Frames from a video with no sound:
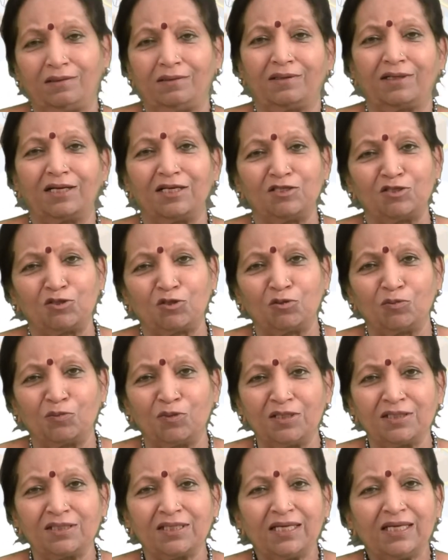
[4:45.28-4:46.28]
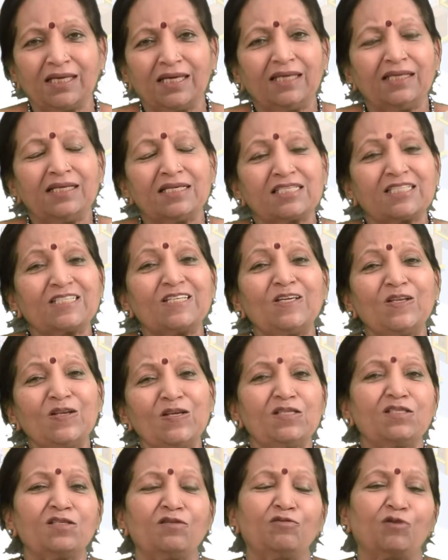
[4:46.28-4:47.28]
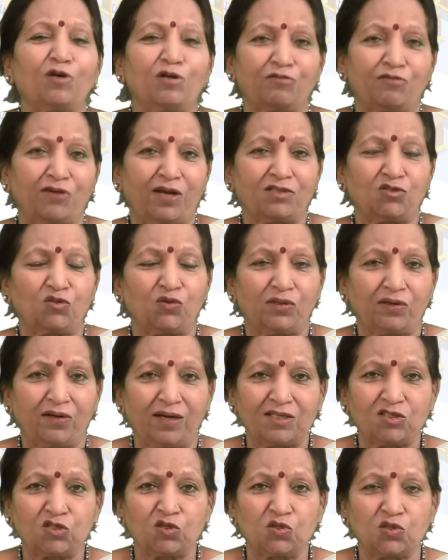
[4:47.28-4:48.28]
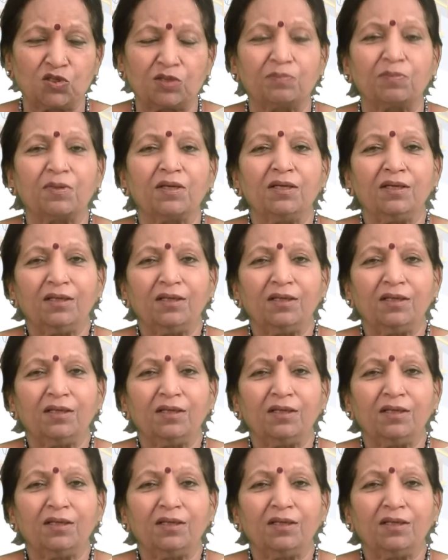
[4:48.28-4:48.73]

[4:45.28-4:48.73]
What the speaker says: consumers in a series of contractual relationship.